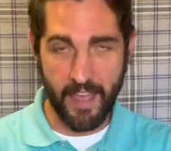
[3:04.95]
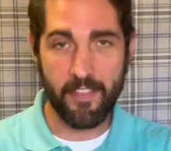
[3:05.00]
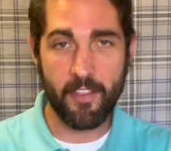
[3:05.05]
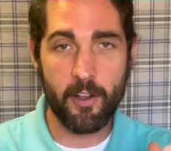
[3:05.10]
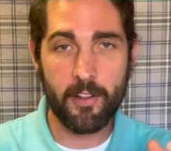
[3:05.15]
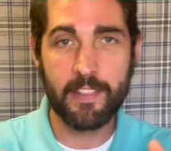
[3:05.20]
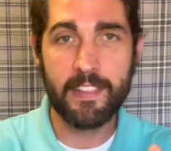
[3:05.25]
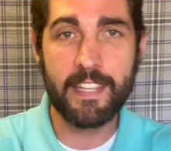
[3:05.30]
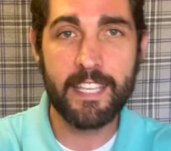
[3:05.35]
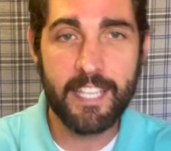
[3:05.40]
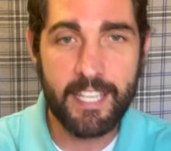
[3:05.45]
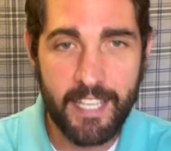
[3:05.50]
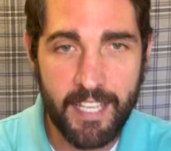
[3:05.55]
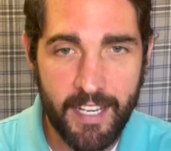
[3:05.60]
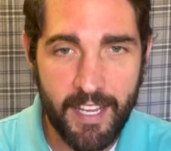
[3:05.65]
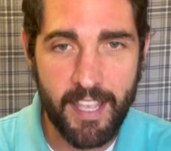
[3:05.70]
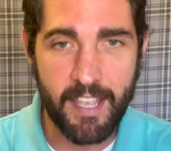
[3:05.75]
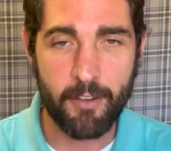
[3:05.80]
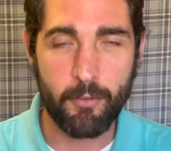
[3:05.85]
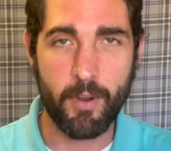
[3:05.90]
they're
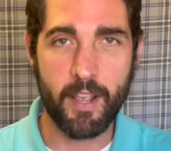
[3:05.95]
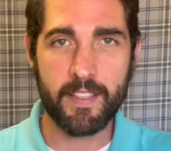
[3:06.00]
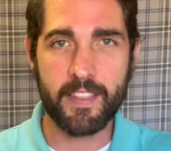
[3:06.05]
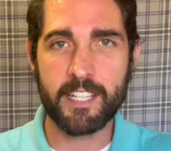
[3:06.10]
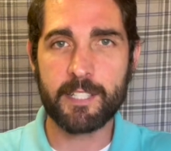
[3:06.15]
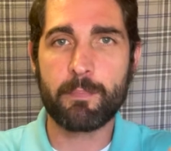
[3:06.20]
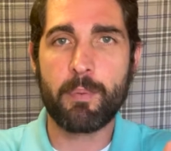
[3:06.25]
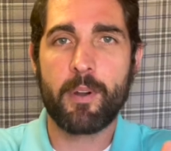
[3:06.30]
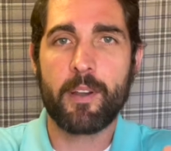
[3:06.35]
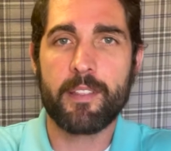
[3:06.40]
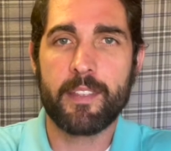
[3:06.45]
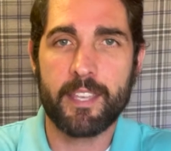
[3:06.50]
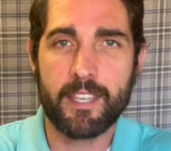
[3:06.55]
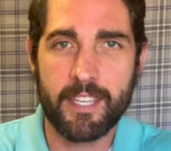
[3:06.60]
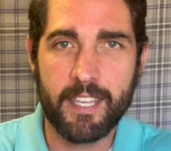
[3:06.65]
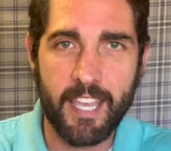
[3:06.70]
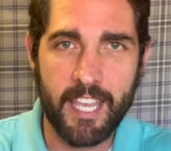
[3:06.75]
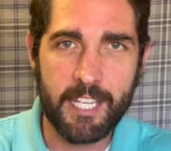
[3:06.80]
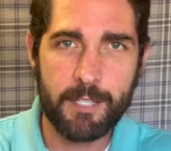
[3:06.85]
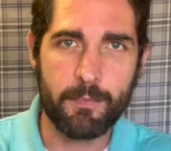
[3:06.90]
leaning in, right? That's part of the
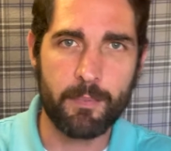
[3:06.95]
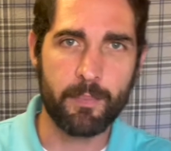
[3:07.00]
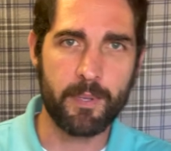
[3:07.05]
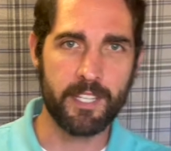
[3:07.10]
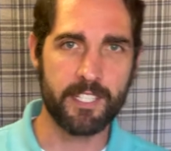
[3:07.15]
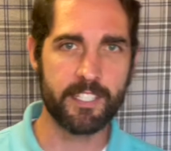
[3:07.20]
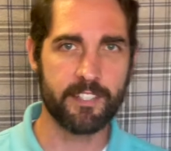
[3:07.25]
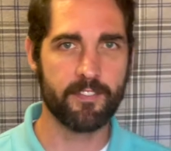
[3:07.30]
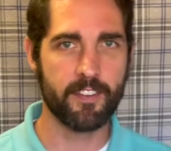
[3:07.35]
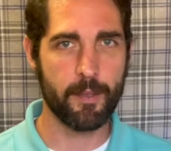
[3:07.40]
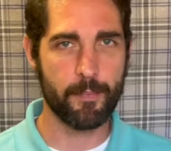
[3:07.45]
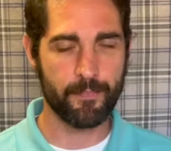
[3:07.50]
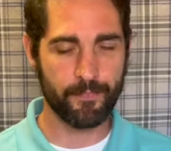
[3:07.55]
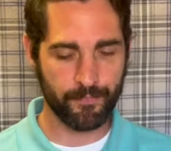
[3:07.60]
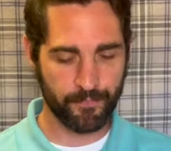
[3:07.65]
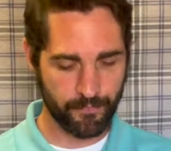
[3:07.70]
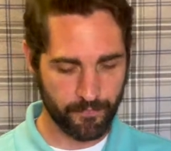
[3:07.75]
engagement piece of it.